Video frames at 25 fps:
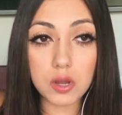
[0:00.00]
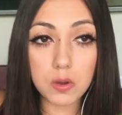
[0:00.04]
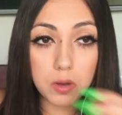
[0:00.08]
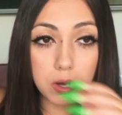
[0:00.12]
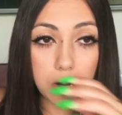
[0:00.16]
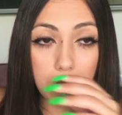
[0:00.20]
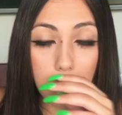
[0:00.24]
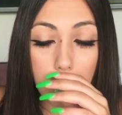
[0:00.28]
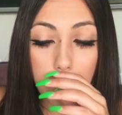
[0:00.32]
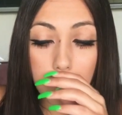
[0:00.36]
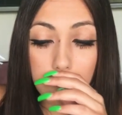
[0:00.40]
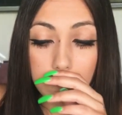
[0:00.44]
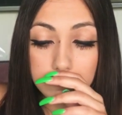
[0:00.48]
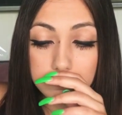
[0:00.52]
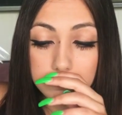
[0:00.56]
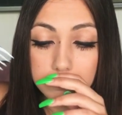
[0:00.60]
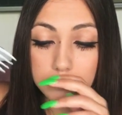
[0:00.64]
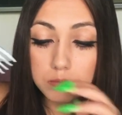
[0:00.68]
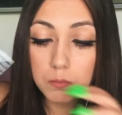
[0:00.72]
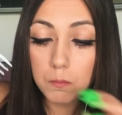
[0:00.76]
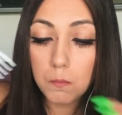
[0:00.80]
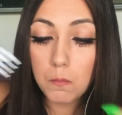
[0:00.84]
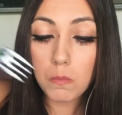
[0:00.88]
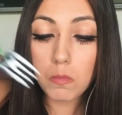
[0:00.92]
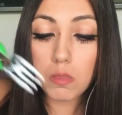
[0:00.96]
cereal.
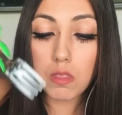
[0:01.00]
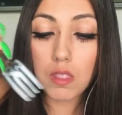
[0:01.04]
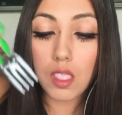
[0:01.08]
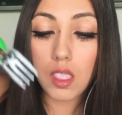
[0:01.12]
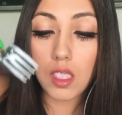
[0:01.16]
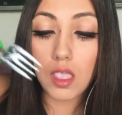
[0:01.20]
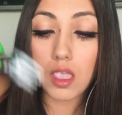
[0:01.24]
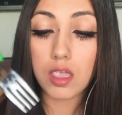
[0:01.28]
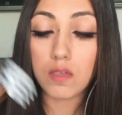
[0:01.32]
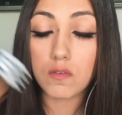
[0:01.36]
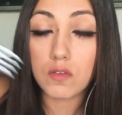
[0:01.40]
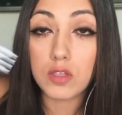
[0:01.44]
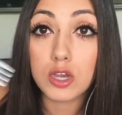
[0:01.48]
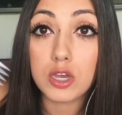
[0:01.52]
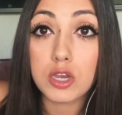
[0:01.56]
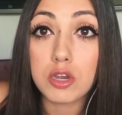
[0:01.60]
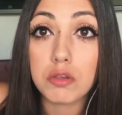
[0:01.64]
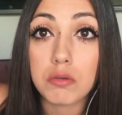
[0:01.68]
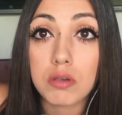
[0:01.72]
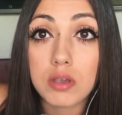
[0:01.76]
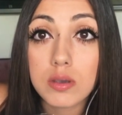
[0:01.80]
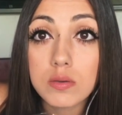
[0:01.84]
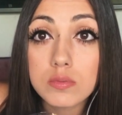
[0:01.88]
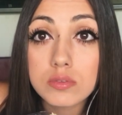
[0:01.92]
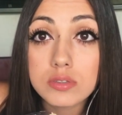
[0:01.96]
If he knew
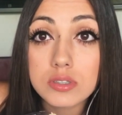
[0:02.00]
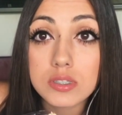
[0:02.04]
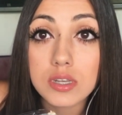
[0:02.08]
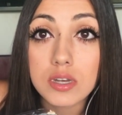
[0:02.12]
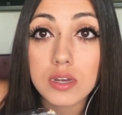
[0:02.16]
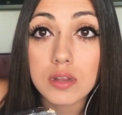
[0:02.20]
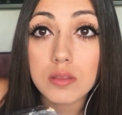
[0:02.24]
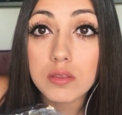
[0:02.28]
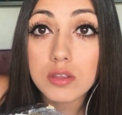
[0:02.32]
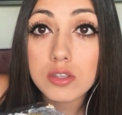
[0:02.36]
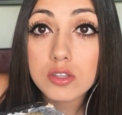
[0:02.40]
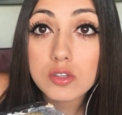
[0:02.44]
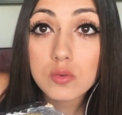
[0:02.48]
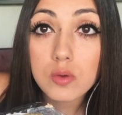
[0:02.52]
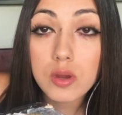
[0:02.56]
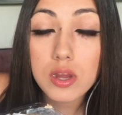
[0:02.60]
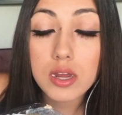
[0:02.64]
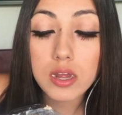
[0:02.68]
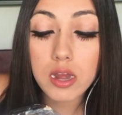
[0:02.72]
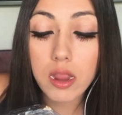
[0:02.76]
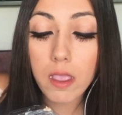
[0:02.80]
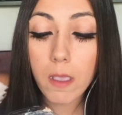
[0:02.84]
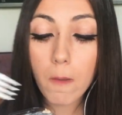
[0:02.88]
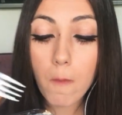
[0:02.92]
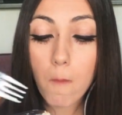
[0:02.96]
I was eating this
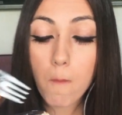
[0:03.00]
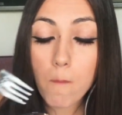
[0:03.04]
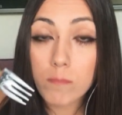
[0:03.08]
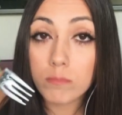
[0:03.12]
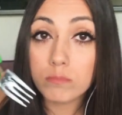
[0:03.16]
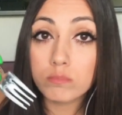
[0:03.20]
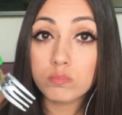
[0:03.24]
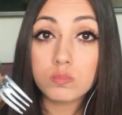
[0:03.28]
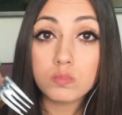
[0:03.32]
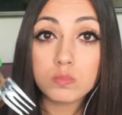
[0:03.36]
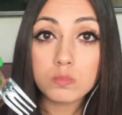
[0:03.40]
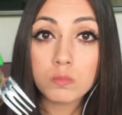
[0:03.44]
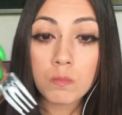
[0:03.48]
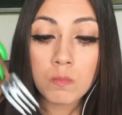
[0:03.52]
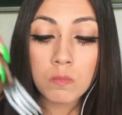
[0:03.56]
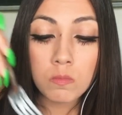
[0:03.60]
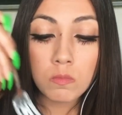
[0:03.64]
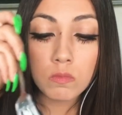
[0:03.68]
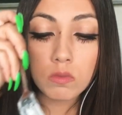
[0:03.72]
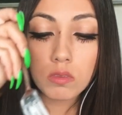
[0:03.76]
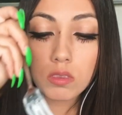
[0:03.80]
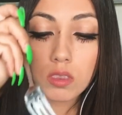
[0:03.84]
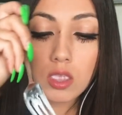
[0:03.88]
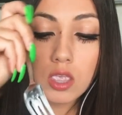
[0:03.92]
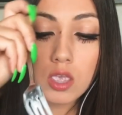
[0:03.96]
right now,
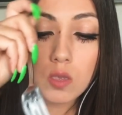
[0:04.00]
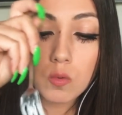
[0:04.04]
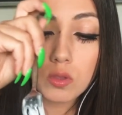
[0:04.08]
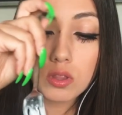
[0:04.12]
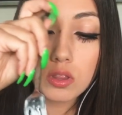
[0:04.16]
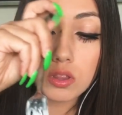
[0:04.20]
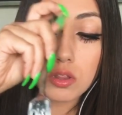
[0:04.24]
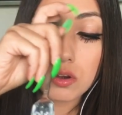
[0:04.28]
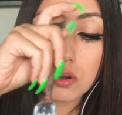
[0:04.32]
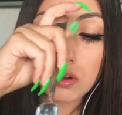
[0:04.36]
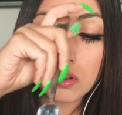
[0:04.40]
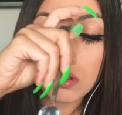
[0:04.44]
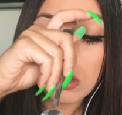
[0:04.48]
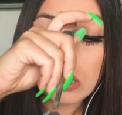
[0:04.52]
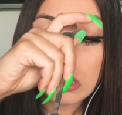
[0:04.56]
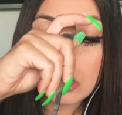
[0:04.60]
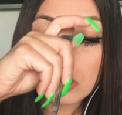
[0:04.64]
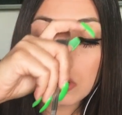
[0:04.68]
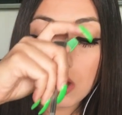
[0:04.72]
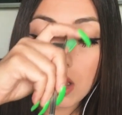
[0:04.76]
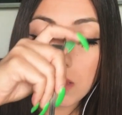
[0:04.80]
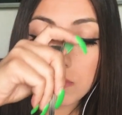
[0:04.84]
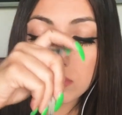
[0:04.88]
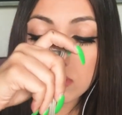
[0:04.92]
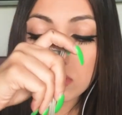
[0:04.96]
he would literally
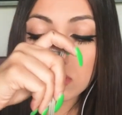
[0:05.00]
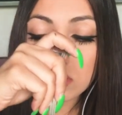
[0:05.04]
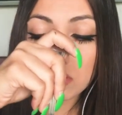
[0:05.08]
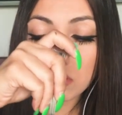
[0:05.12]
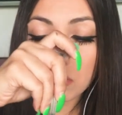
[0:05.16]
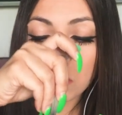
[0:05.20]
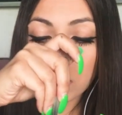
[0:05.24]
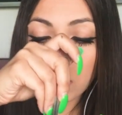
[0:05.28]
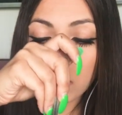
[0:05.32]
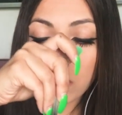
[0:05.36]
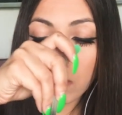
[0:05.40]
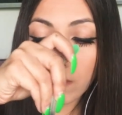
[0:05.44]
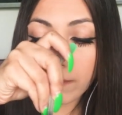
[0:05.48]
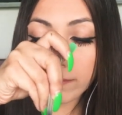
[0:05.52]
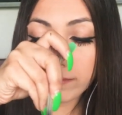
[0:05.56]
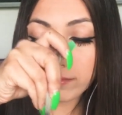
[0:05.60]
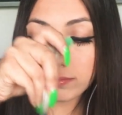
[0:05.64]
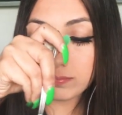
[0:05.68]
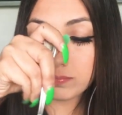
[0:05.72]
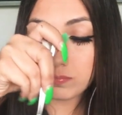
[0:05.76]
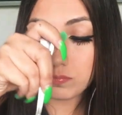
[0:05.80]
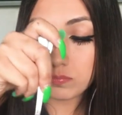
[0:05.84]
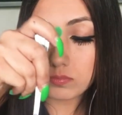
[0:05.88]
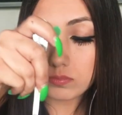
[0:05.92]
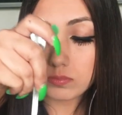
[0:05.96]
drop his cereal
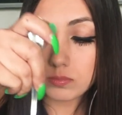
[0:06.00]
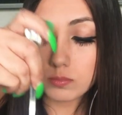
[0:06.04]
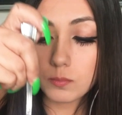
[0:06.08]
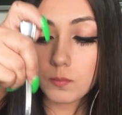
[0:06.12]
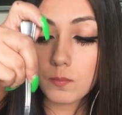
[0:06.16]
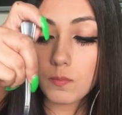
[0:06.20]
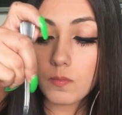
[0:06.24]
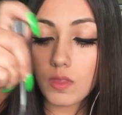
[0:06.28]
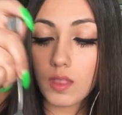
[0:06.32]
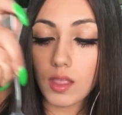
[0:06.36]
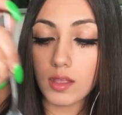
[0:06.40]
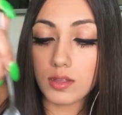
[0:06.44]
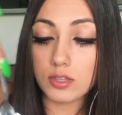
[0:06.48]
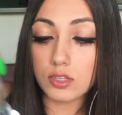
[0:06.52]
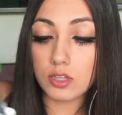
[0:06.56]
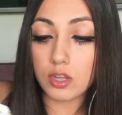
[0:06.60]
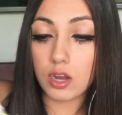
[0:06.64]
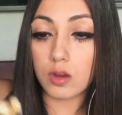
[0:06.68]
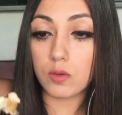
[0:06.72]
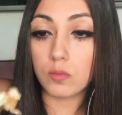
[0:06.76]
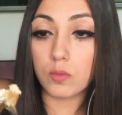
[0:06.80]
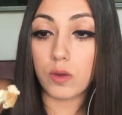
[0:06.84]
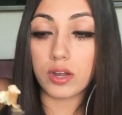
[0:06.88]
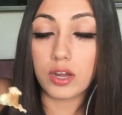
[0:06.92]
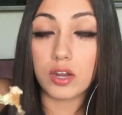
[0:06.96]
and
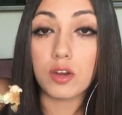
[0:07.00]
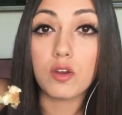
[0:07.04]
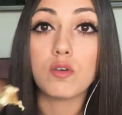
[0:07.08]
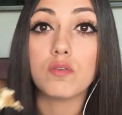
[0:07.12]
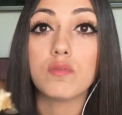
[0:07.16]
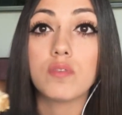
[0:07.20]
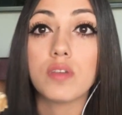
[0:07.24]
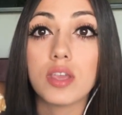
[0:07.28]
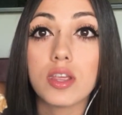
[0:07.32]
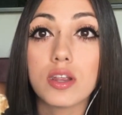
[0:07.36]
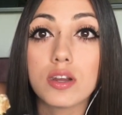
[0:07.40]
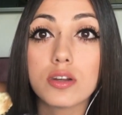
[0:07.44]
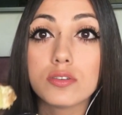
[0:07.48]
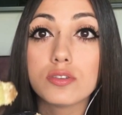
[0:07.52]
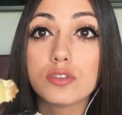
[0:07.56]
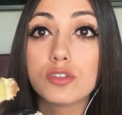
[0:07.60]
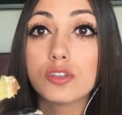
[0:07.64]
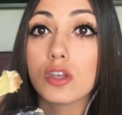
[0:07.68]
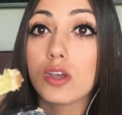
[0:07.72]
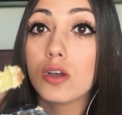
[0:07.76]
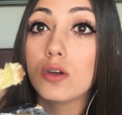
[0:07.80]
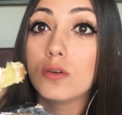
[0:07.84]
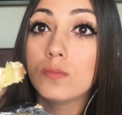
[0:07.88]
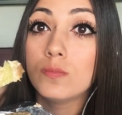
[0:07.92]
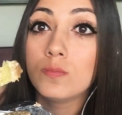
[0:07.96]
start running over here.
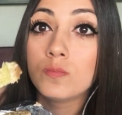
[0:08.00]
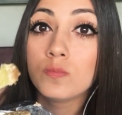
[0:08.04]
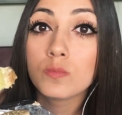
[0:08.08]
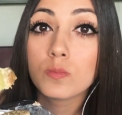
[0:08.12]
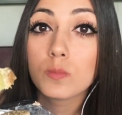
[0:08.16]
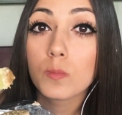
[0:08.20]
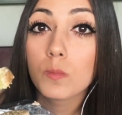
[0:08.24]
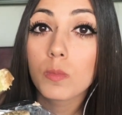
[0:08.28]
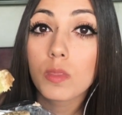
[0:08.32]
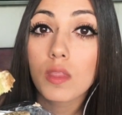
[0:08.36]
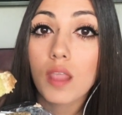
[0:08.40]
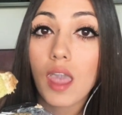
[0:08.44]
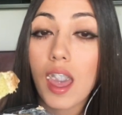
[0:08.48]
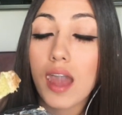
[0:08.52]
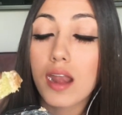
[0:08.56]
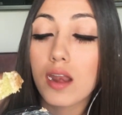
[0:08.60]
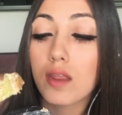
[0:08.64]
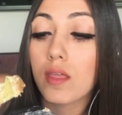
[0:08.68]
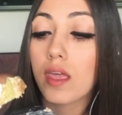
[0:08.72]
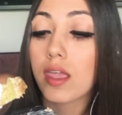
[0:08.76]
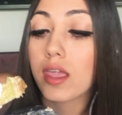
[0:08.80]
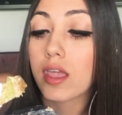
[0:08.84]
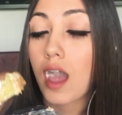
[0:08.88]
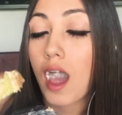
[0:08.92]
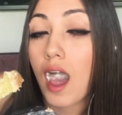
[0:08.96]
So I had
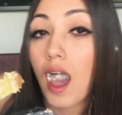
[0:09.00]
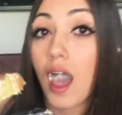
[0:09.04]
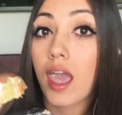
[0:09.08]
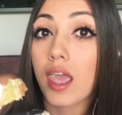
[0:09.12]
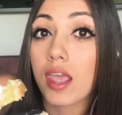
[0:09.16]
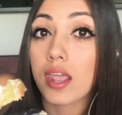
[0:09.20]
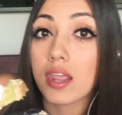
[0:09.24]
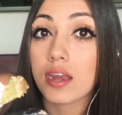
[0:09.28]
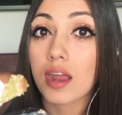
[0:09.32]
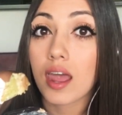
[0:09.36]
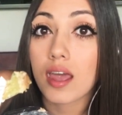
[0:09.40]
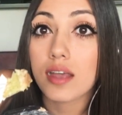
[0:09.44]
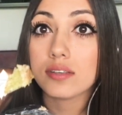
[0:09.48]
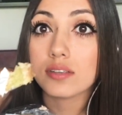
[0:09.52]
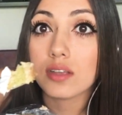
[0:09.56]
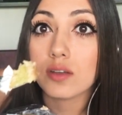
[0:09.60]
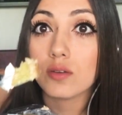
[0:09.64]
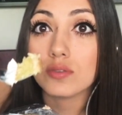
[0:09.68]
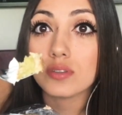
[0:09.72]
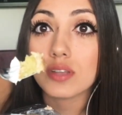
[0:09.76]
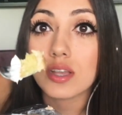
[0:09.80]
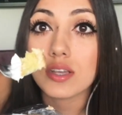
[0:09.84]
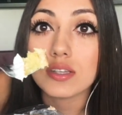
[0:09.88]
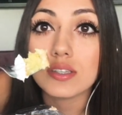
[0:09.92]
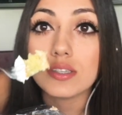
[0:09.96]
to like hide as I
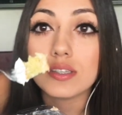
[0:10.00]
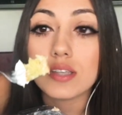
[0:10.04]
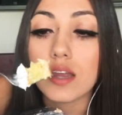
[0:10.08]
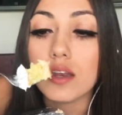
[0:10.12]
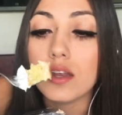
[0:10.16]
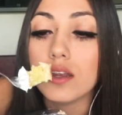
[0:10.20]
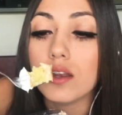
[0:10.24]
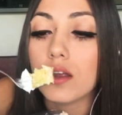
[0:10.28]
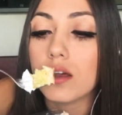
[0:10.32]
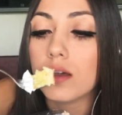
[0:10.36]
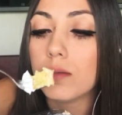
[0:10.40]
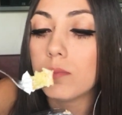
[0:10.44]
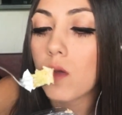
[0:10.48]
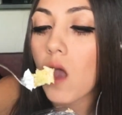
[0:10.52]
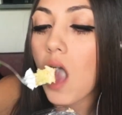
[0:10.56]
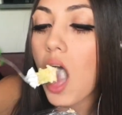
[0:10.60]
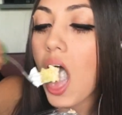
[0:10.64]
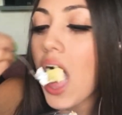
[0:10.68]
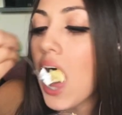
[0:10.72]
was like setting up.